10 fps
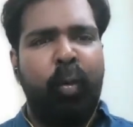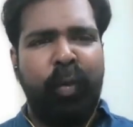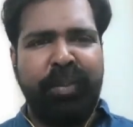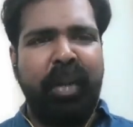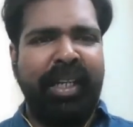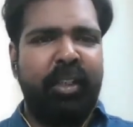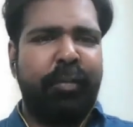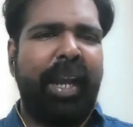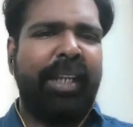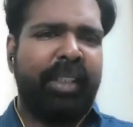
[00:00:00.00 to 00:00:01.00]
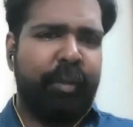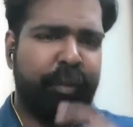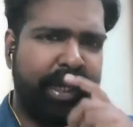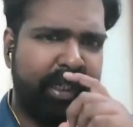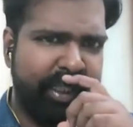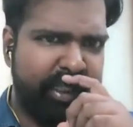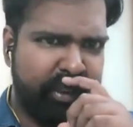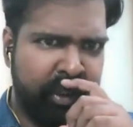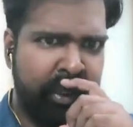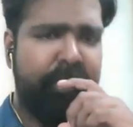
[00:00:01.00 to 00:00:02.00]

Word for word: which blends facts and fantasies.